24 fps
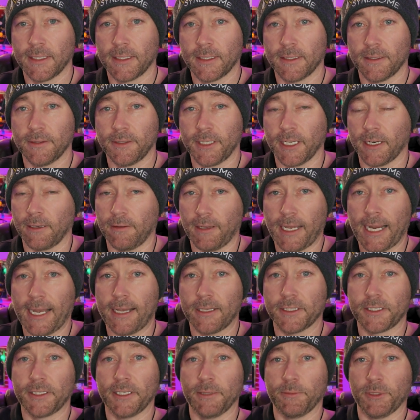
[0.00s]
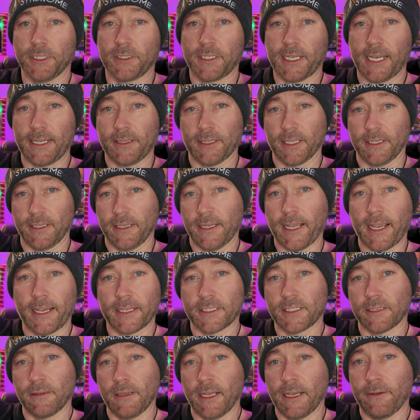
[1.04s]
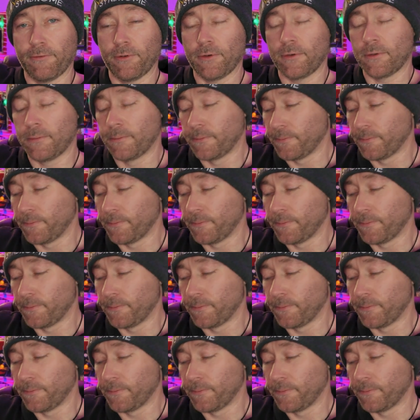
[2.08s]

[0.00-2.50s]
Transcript: that allows them to take the next level.